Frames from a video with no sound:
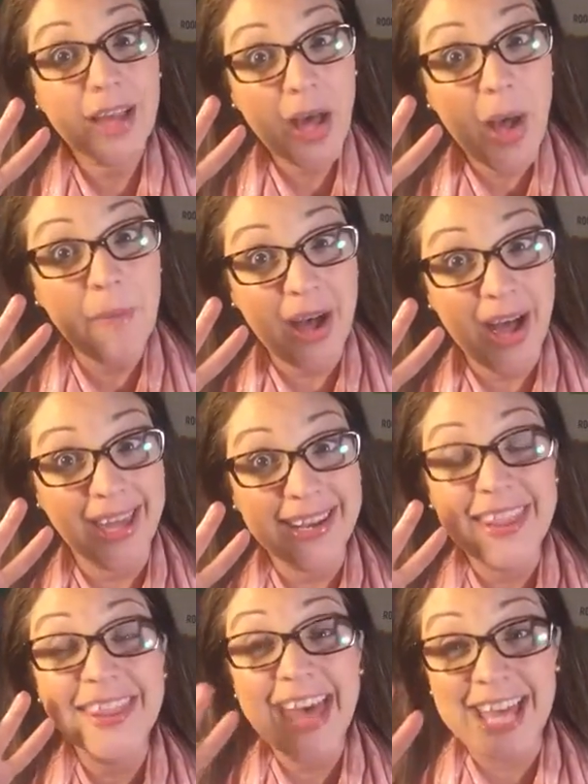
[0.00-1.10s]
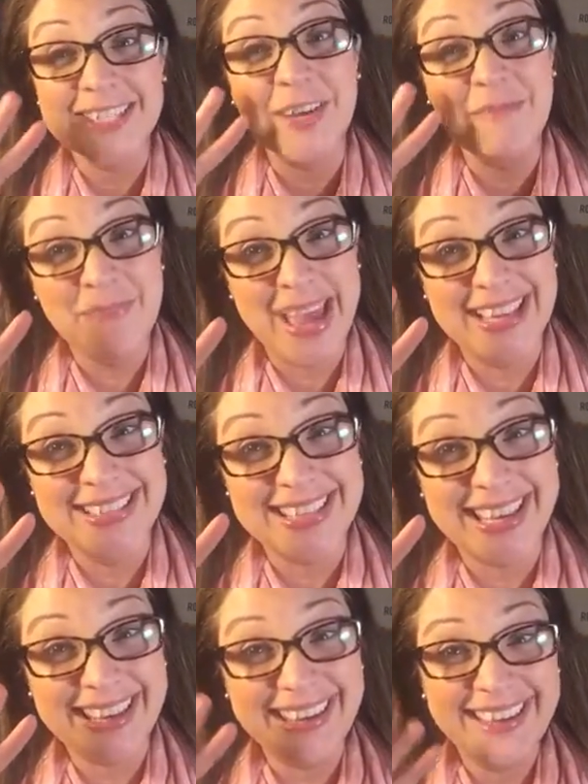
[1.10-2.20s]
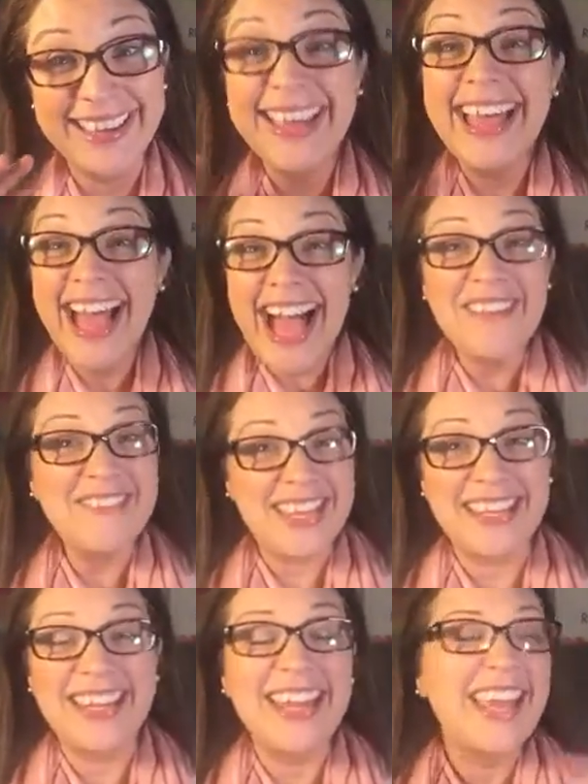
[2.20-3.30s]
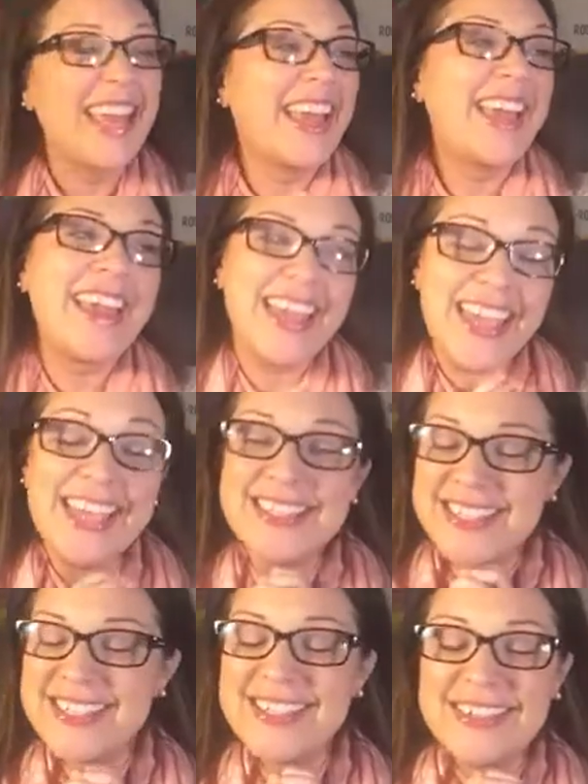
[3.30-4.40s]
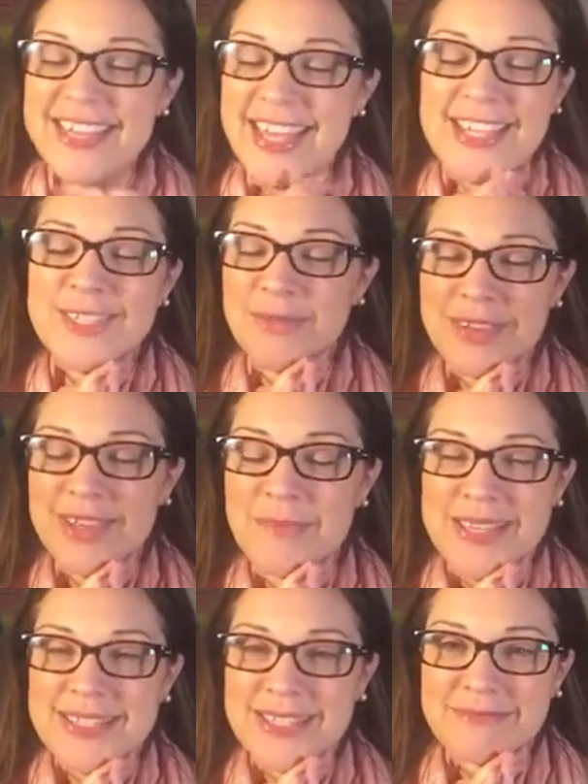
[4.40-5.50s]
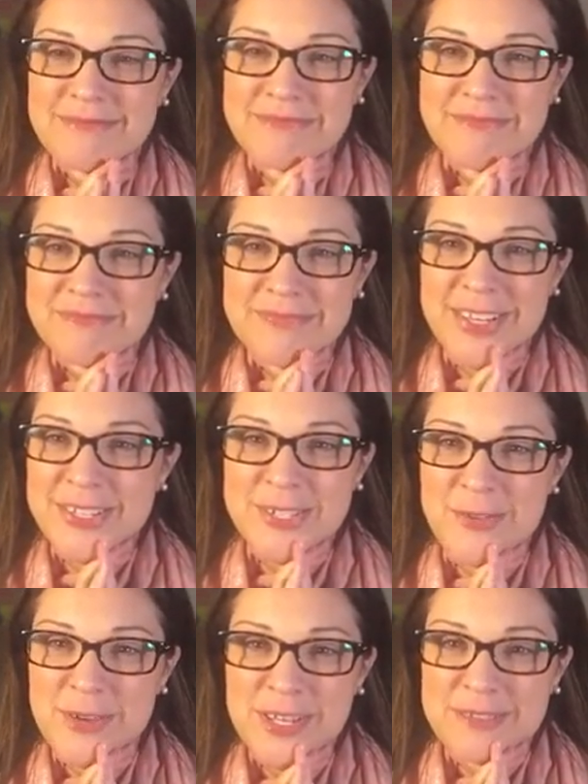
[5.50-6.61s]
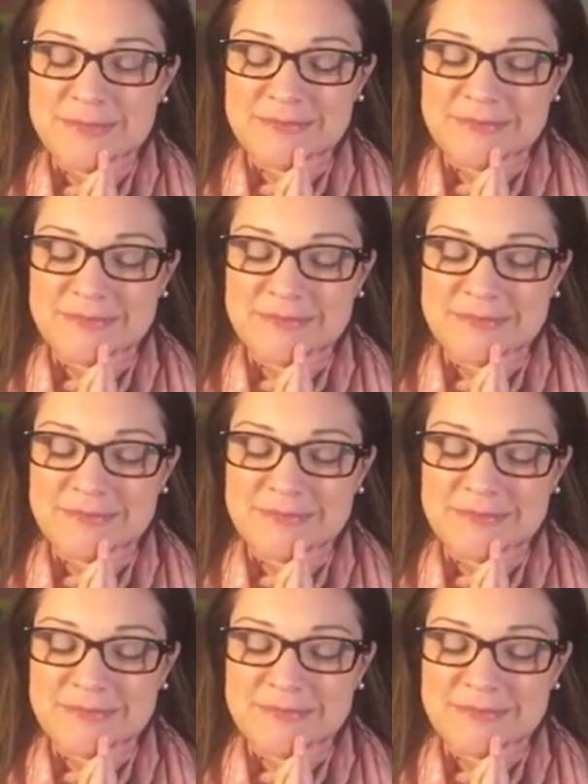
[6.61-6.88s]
Come on, that's amazing. I mean, it's really amazing. It's so good.